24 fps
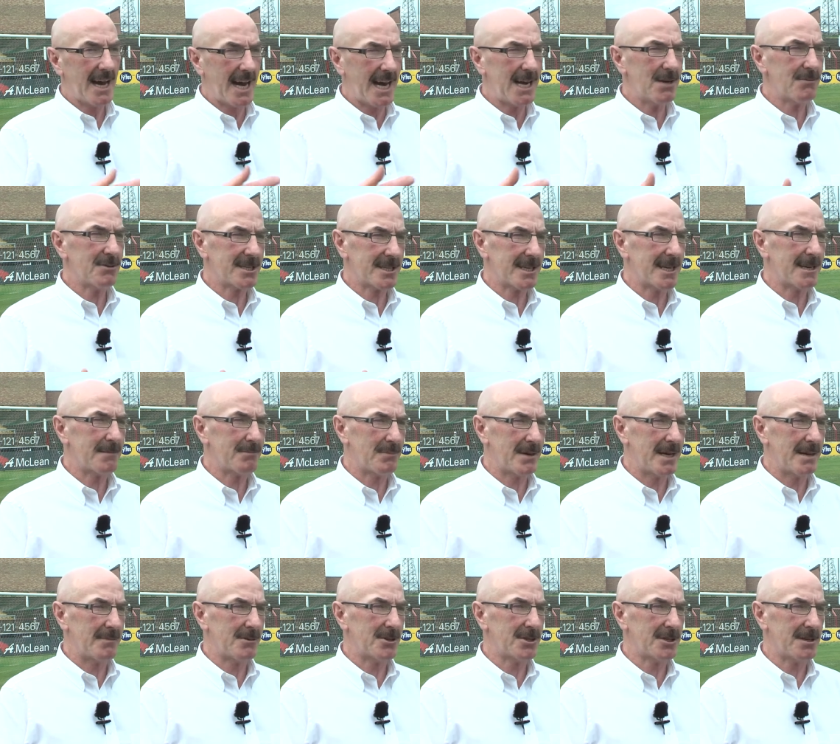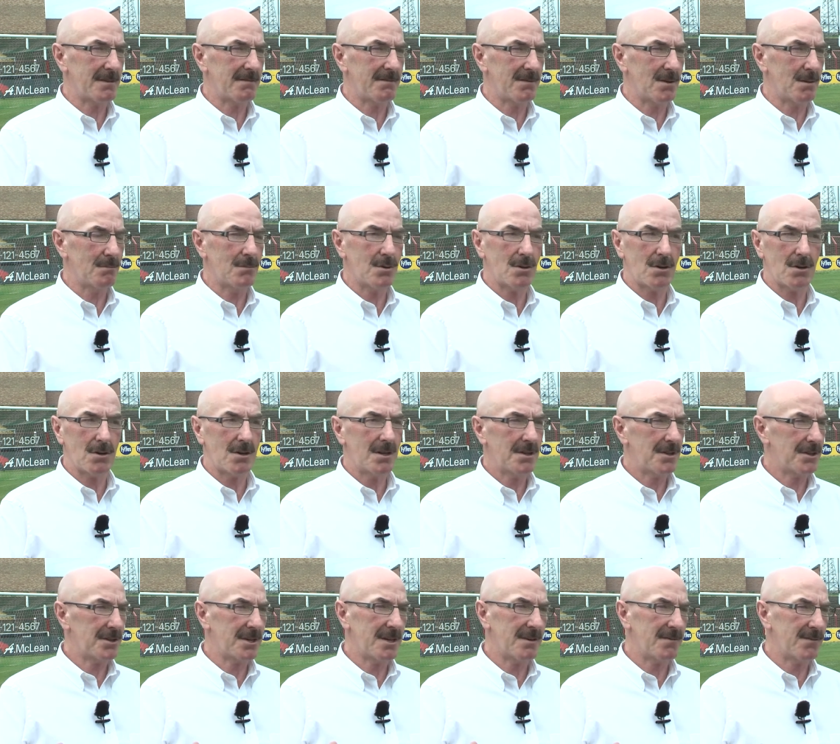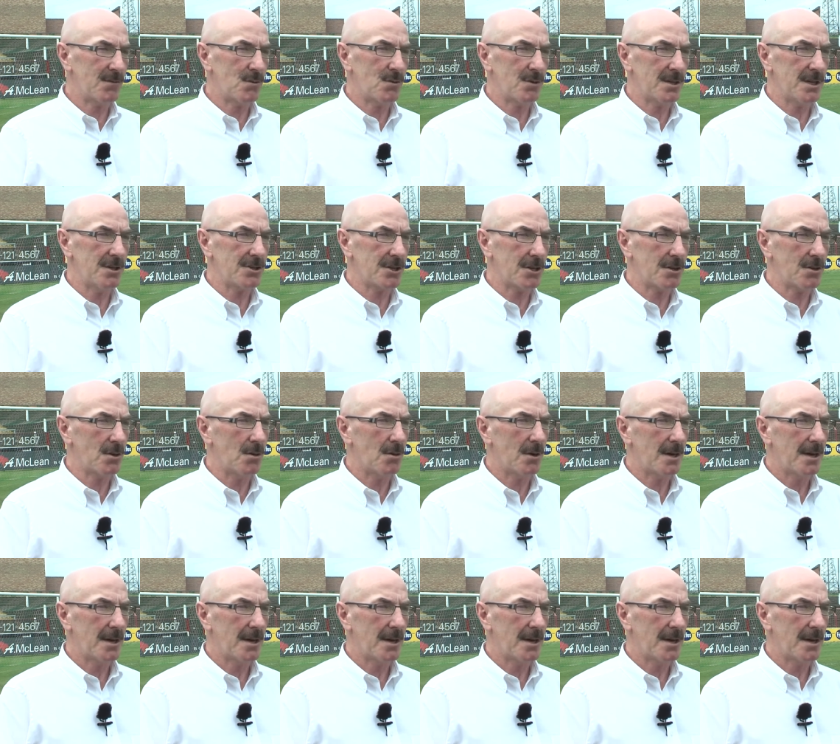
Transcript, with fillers: Irish League Premiership football three or four years ago?